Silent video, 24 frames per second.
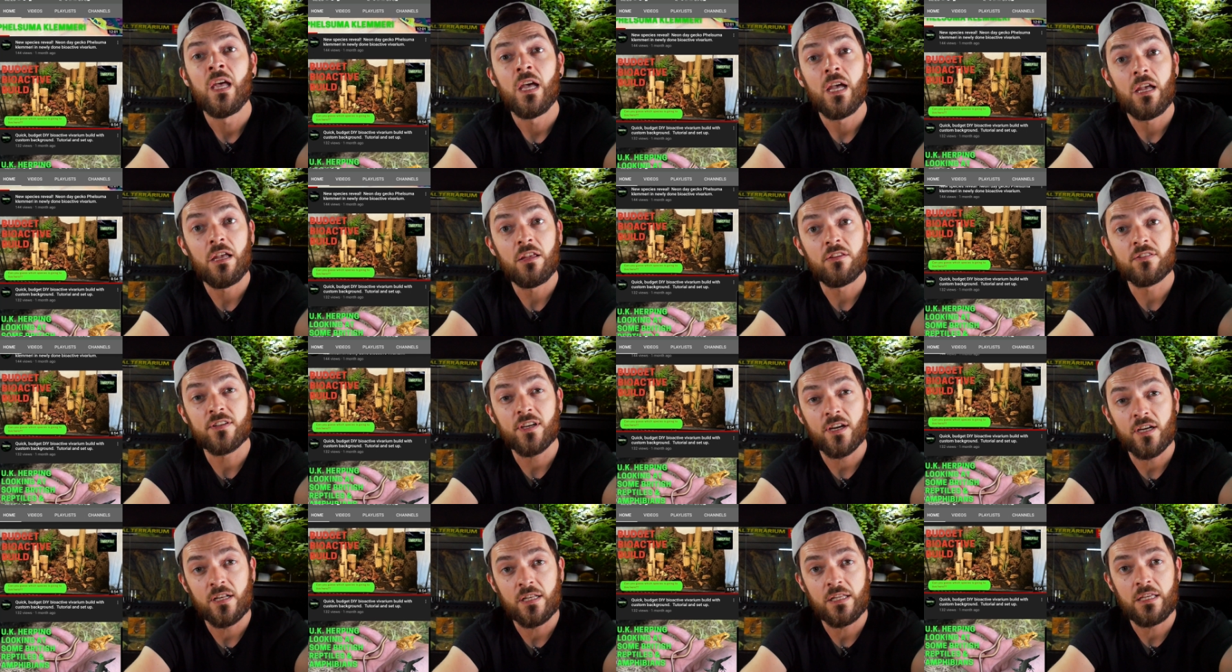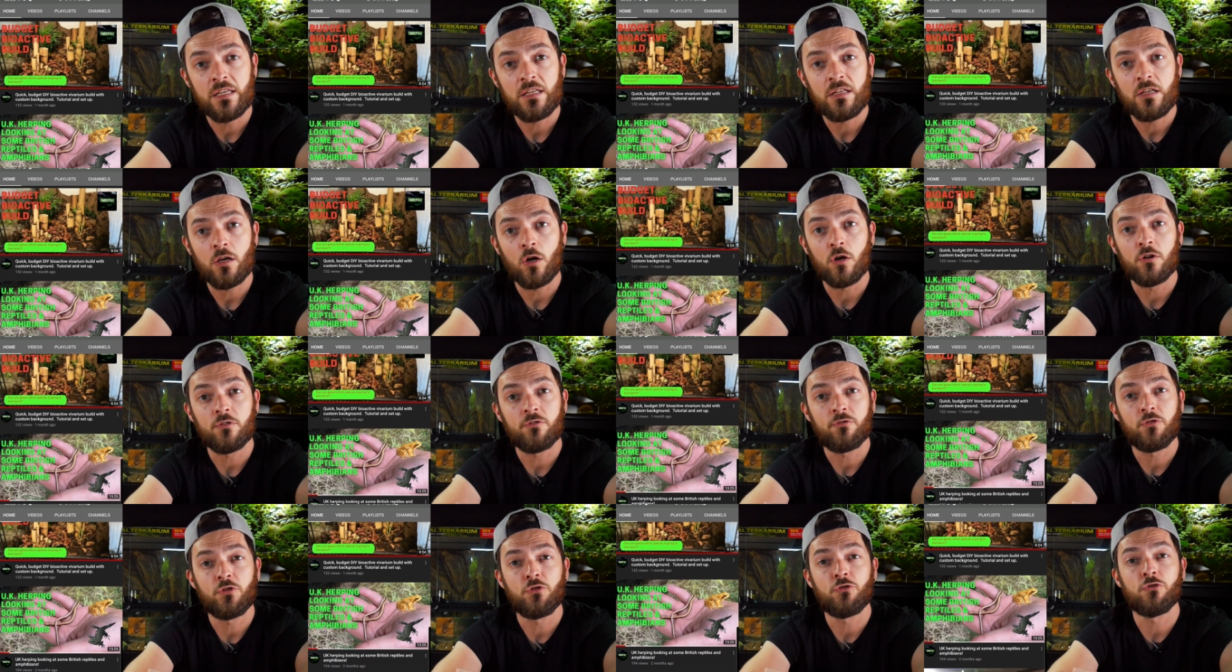is kindly
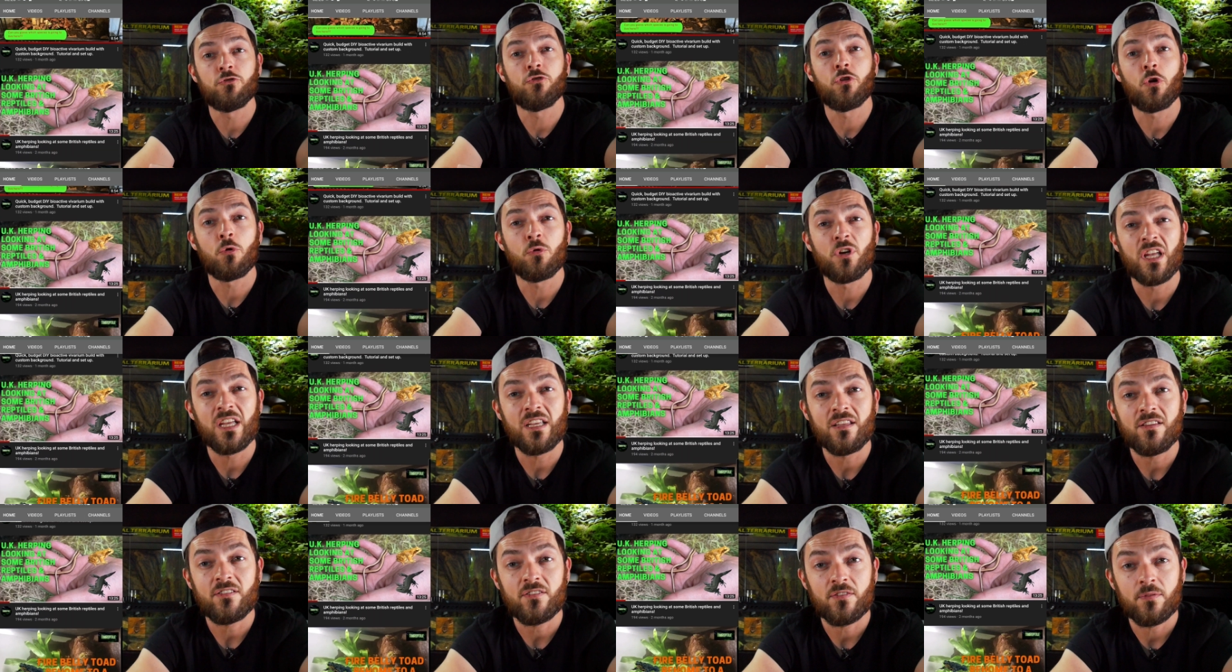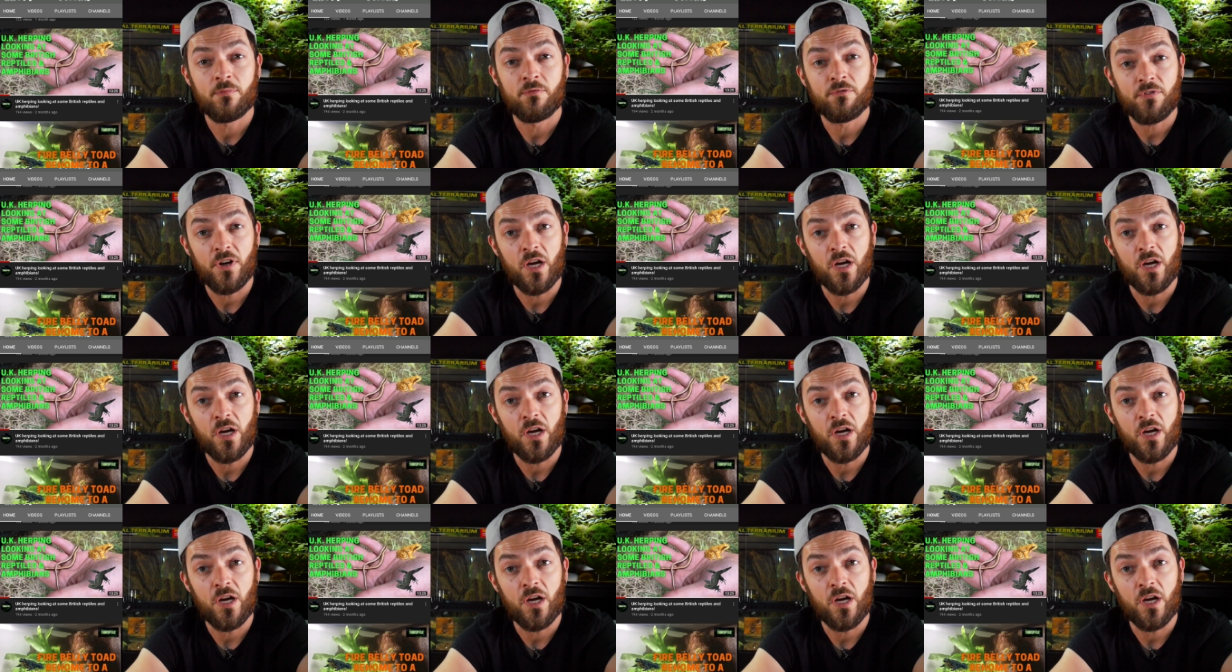offered to donate some